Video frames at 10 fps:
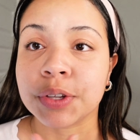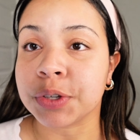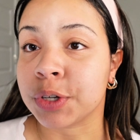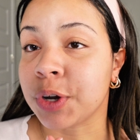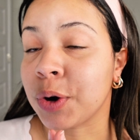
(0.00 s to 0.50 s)
These
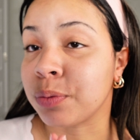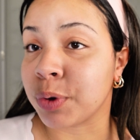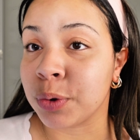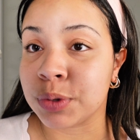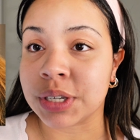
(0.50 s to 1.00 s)
looks are
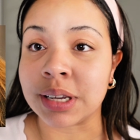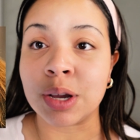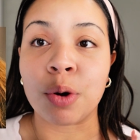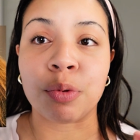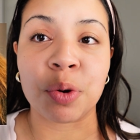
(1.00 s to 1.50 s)

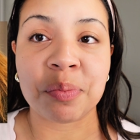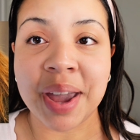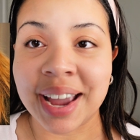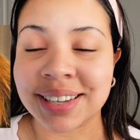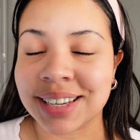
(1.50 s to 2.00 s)
rosy,
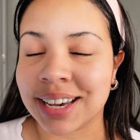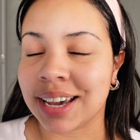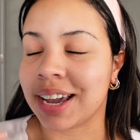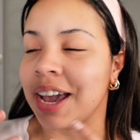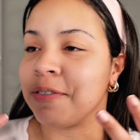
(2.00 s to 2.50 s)

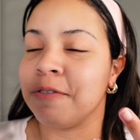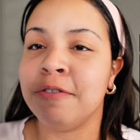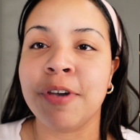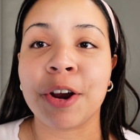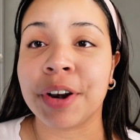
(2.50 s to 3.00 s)
romantic, and
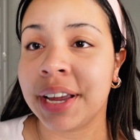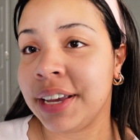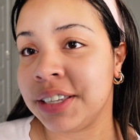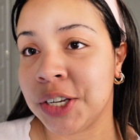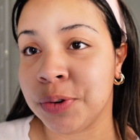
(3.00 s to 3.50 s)
very
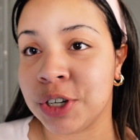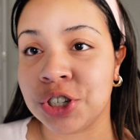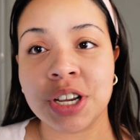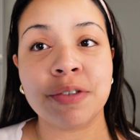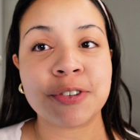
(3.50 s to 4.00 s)
easy to
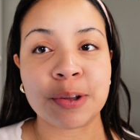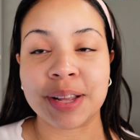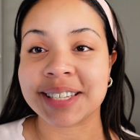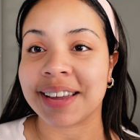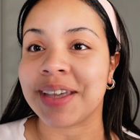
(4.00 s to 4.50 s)
achieve, so
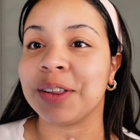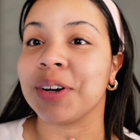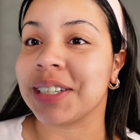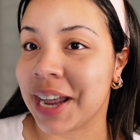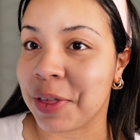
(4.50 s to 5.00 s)
let's get that
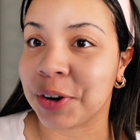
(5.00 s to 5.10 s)
look together.